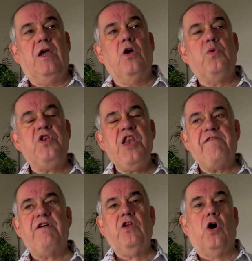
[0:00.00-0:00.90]
who would
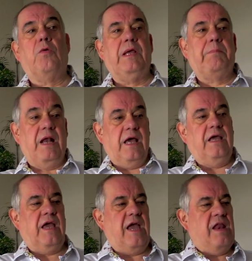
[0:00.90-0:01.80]
never normally
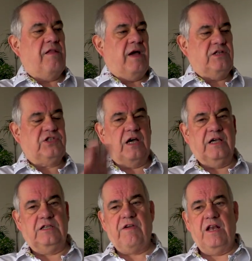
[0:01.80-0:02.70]
play in that
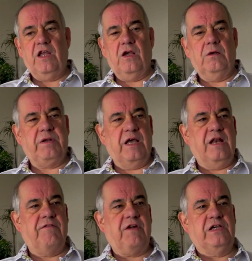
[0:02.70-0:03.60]
size venue,
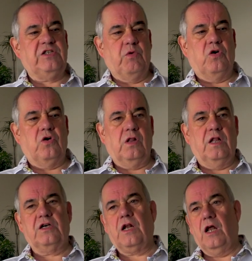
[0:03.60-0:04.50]
playing a very small
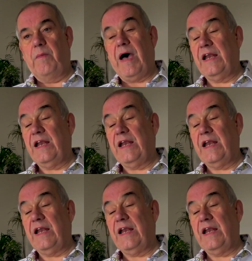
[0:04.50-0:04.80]
club.